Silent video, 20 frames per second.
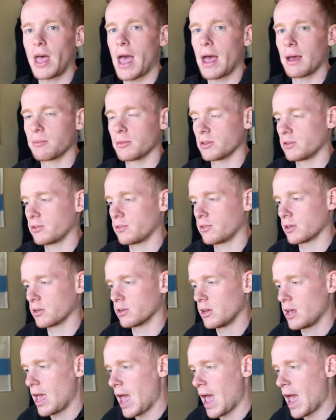
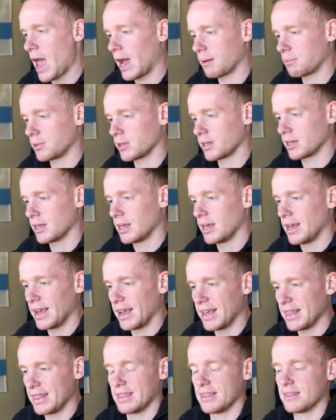atmosphere happening
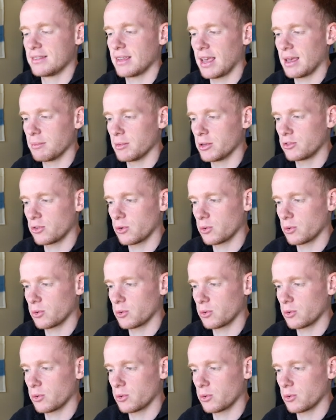in this image,